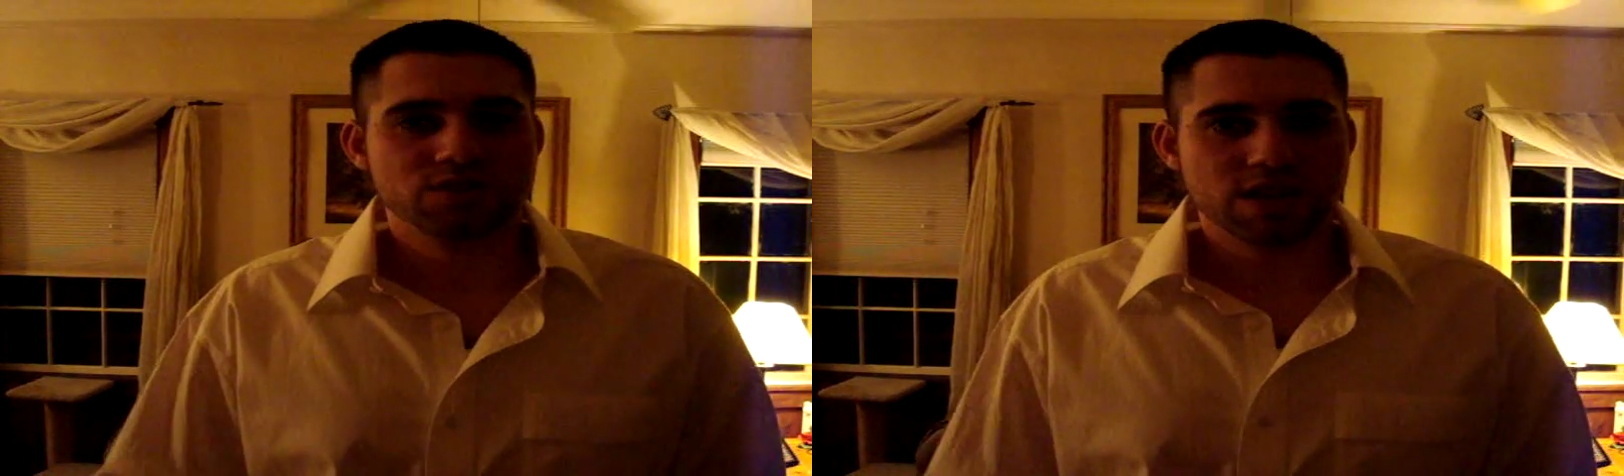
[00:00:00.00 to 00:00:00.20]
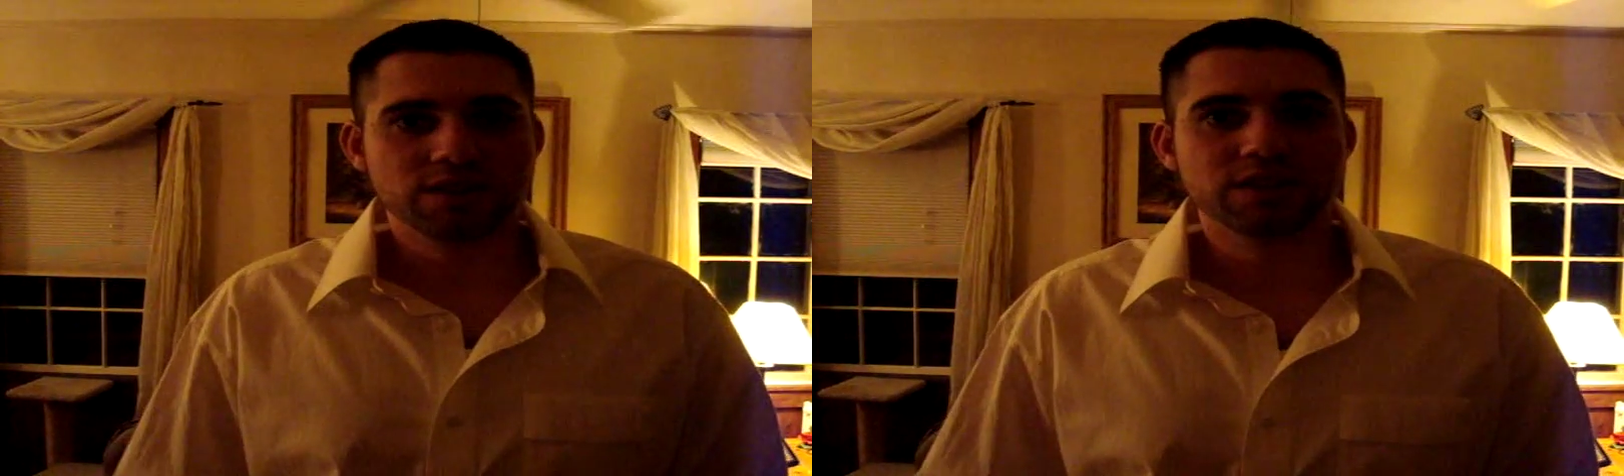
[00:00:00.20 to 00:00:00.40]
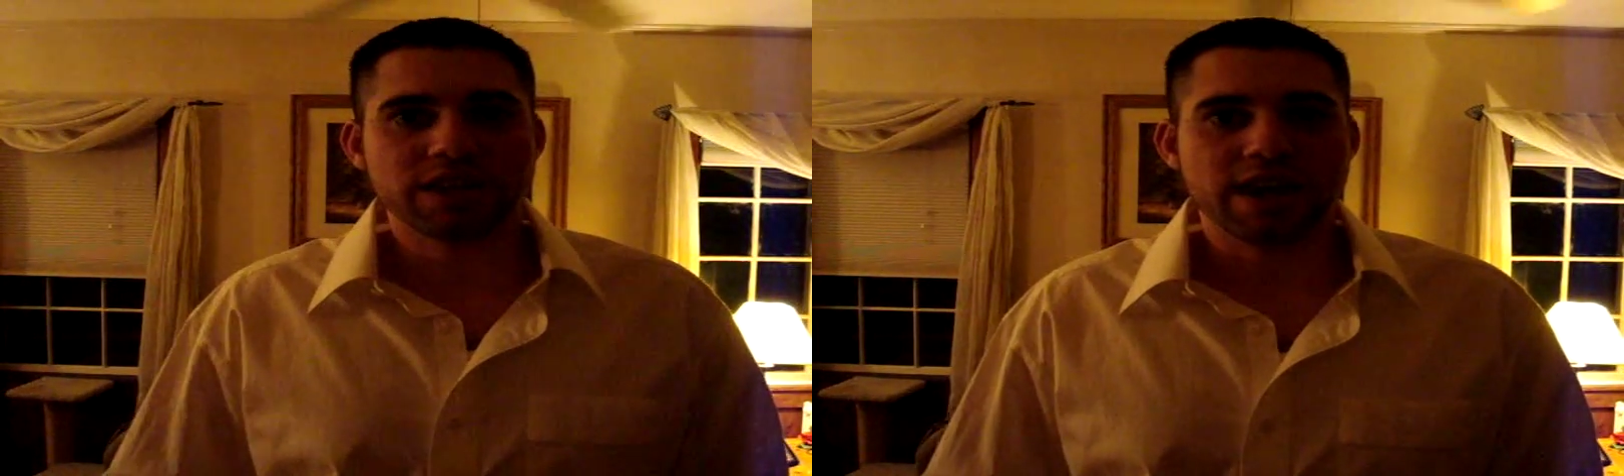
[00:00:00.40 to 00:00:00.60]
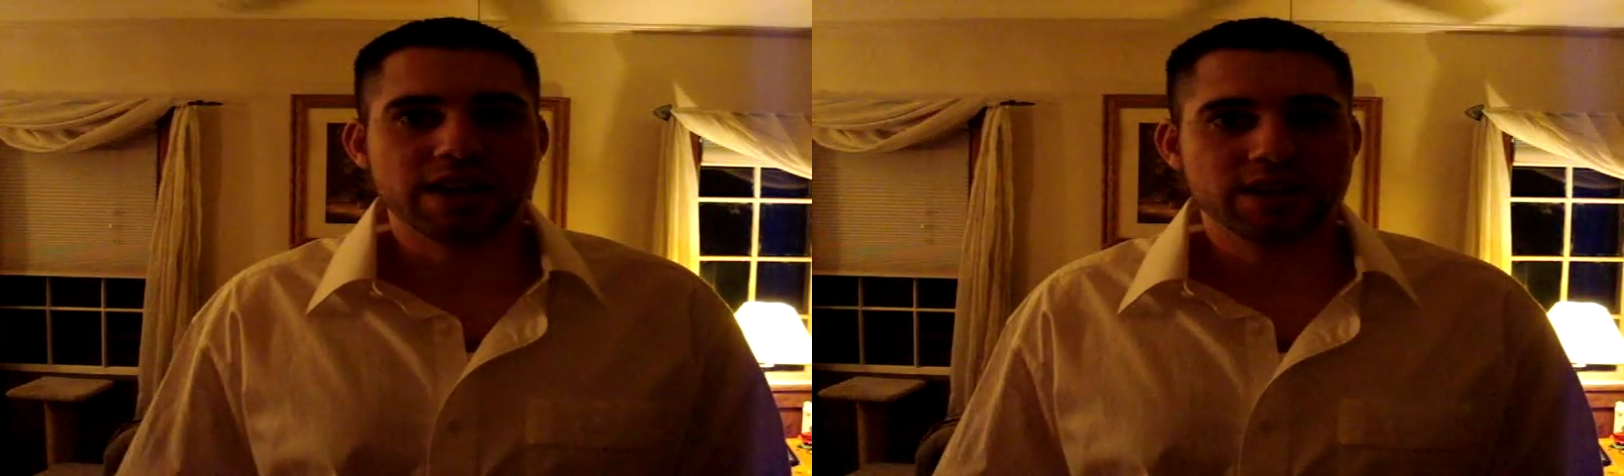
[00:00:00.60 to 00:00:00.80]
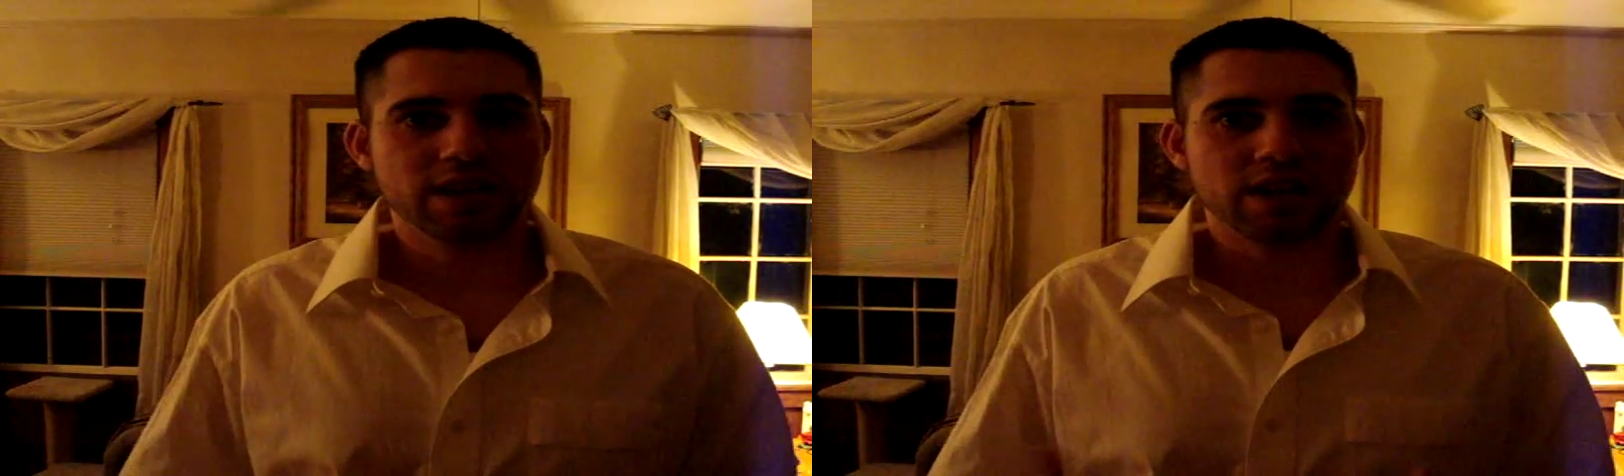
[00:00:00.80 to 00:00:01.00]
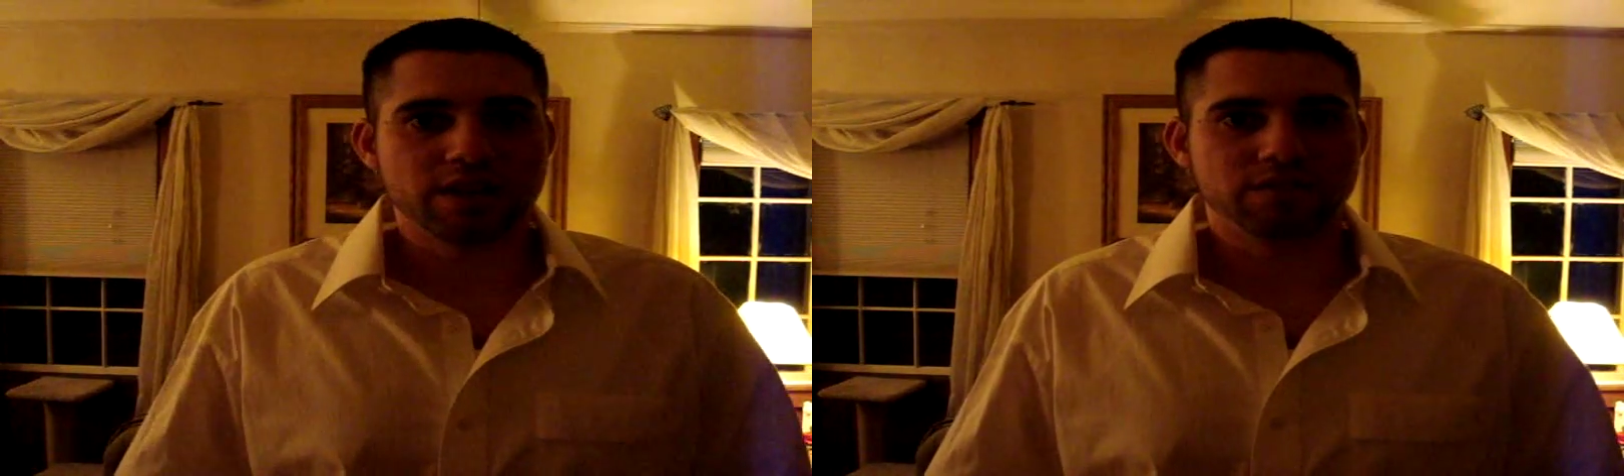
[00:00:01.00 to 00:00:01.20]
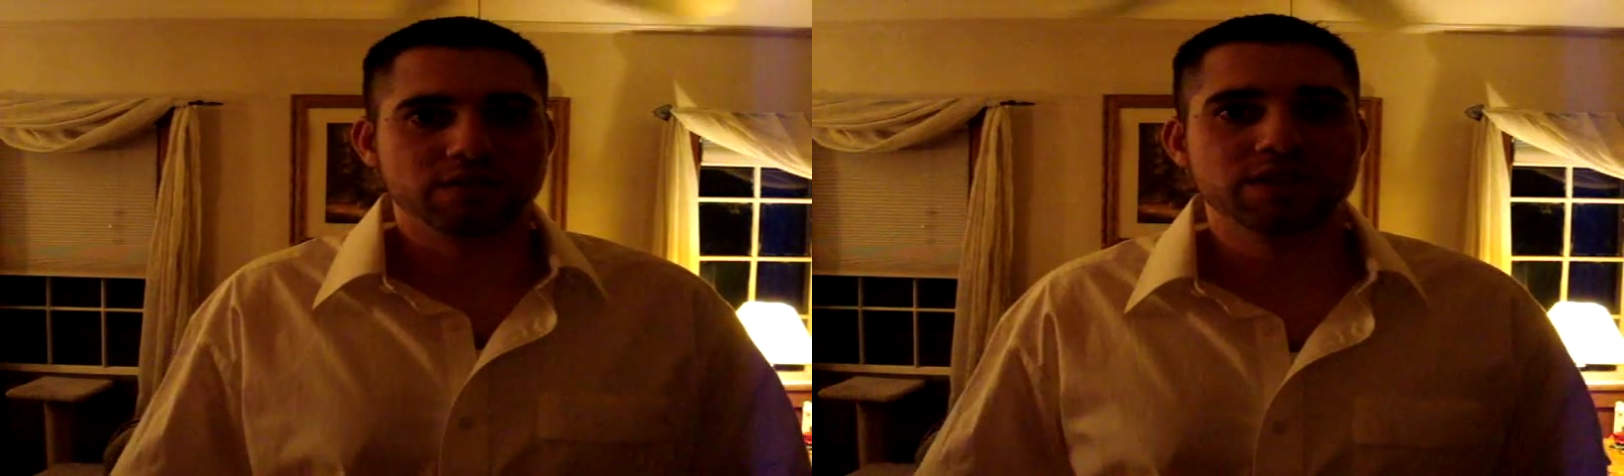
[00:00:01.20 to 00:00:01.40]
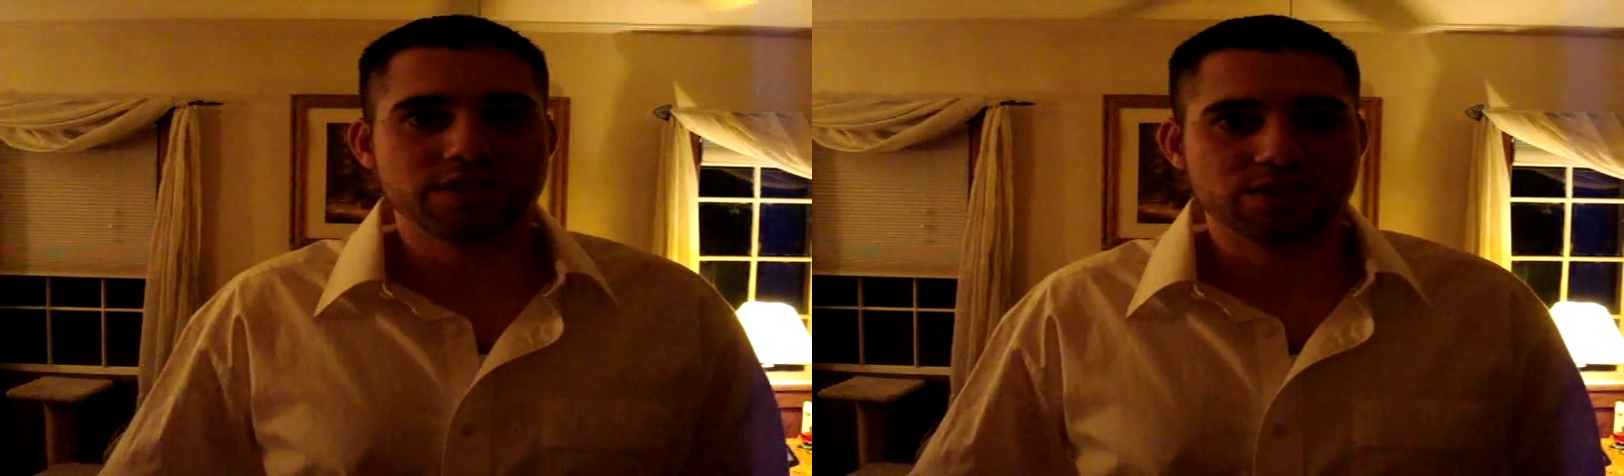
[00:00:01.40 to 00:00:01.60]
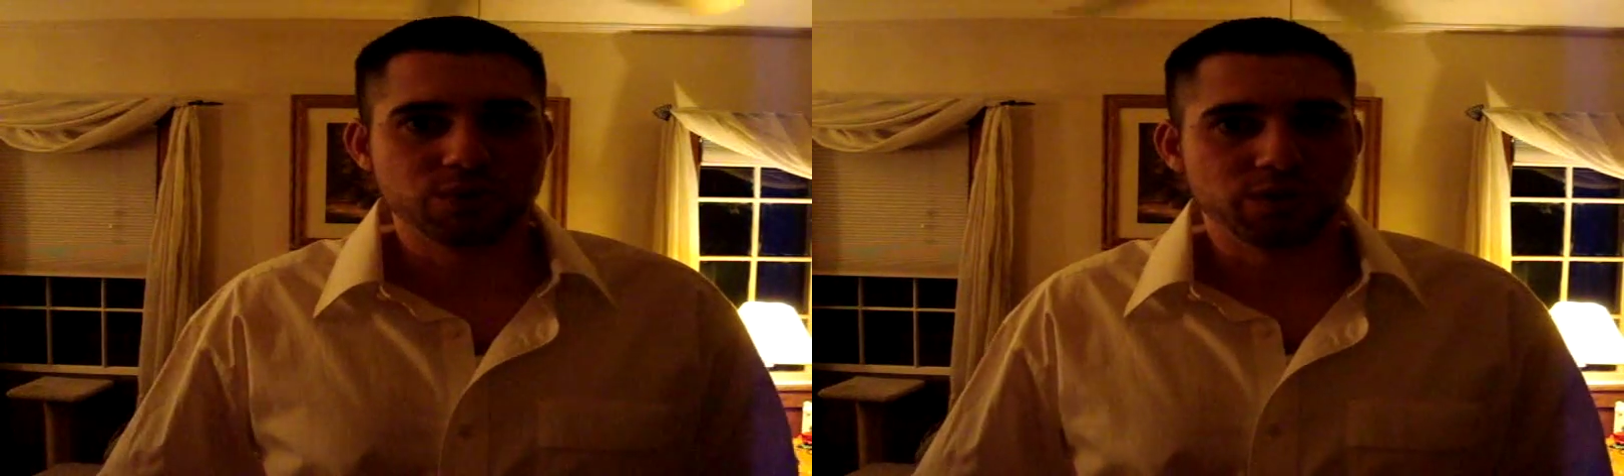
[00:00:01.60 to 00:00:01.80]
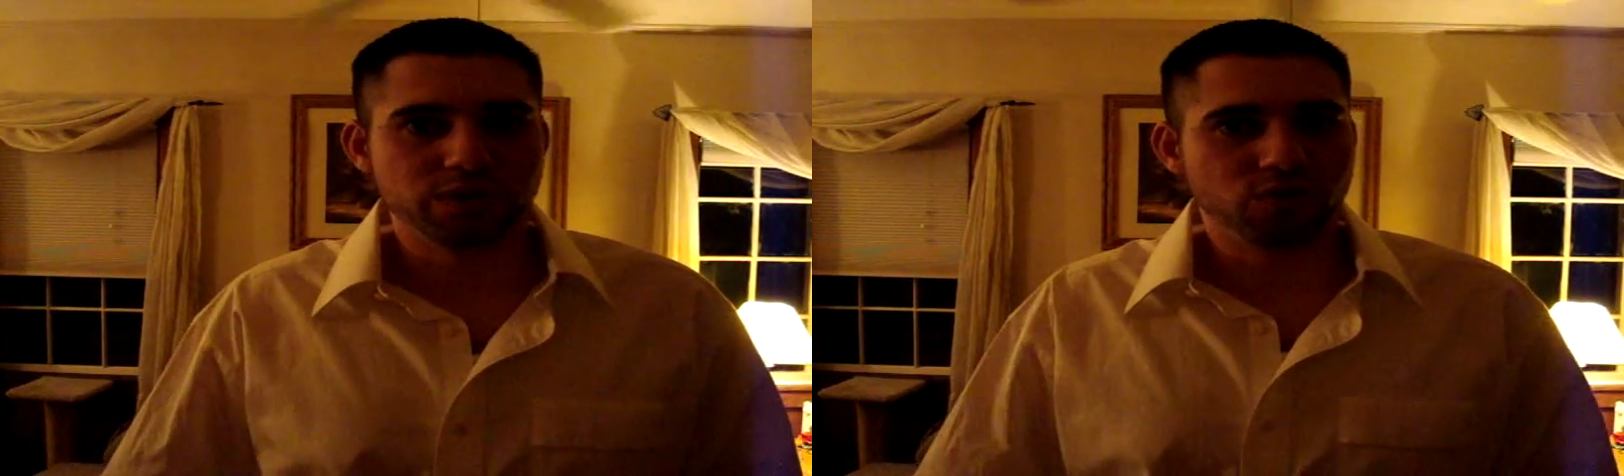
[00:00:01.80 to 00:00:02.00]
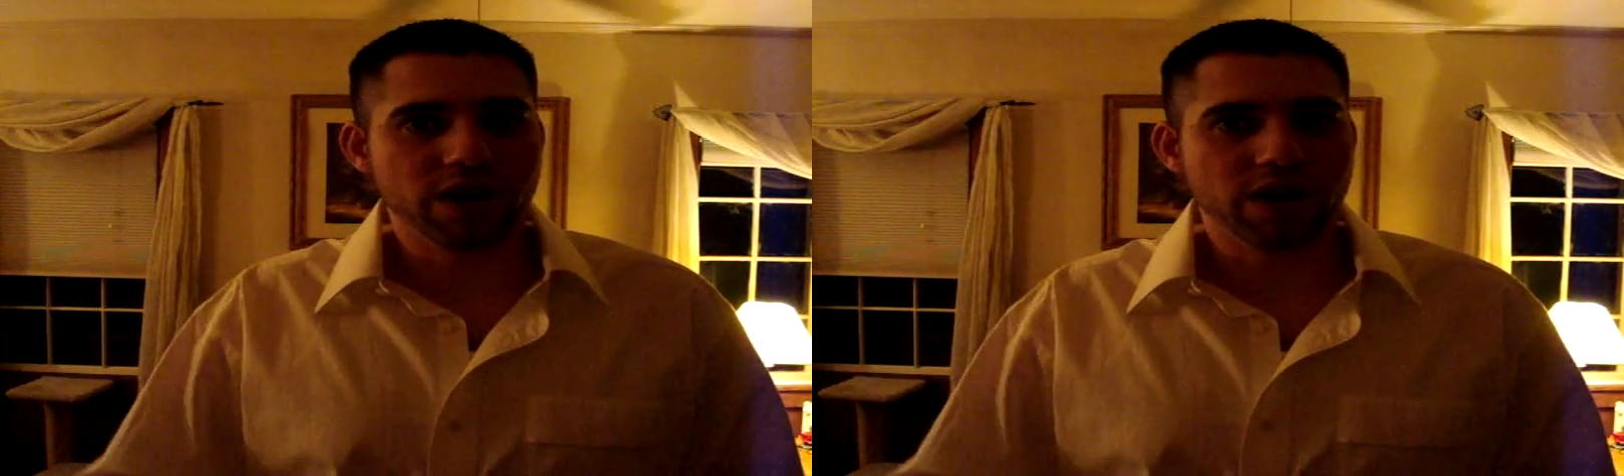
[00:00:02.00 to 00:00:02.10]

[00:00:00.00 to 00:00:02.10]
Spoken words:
Take a look at it and listen to it.